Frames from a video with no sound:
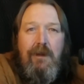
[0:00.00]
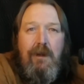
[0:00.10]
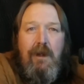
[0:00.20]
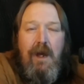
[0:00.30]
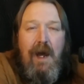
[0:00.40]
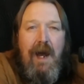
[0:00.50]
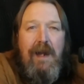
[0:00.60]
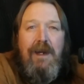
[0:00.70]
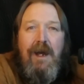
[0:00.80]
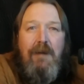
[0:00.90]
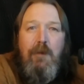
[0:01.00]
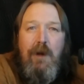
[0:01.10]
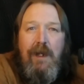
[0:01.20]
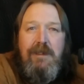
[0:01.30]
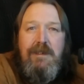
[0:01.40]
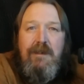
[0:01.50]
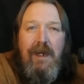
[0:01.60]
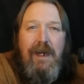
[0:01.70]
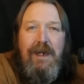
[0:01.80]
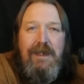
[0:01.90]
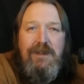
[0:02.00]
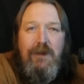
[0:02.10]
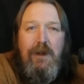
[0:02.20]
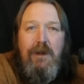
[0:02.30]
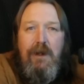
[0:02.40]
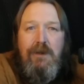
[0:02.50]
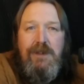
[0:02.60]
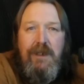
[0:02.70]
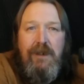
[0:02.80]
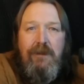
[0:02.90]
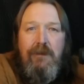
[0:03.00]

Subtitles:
Hi, I'm Wes, AE0OC.